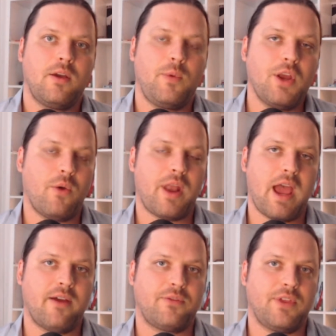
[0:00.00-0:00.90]
we don't
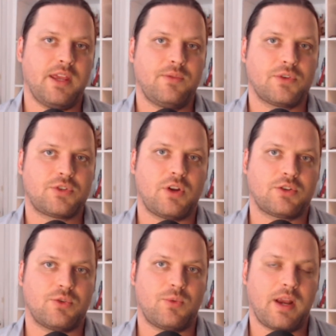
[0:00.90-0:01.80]
have the
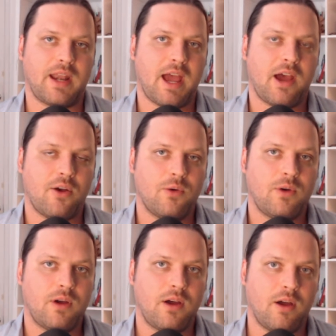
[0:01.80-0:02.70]
infrastructure right
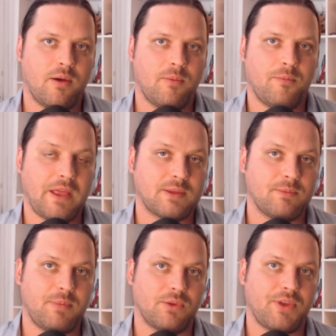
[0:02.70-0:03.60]
now that's
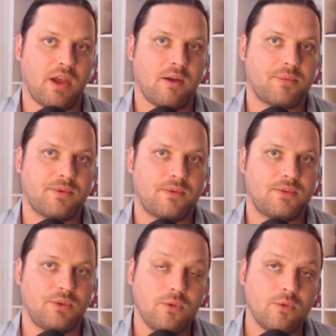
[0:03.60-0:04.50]
built up
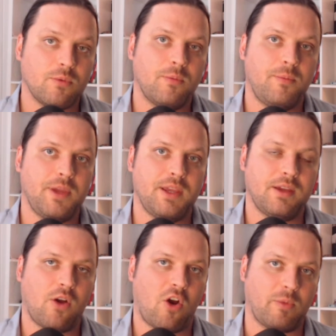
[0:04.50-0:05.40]
to
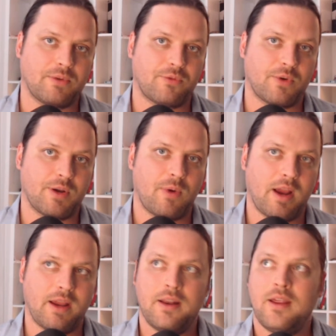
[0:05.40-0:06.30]
be carbon free,
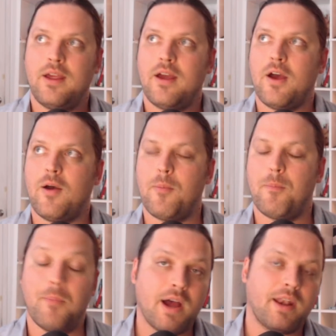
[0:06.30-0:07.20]
right?
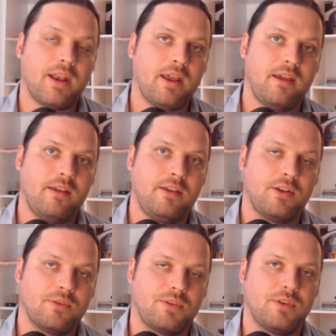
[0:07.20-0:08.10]
But
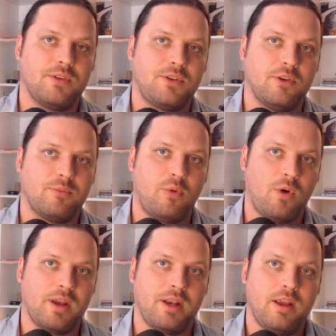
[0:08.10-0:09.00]
to your
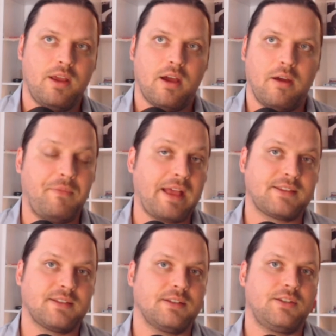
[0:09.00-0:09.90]
point,
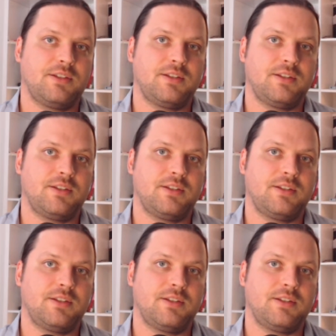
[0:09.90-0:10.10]
that's an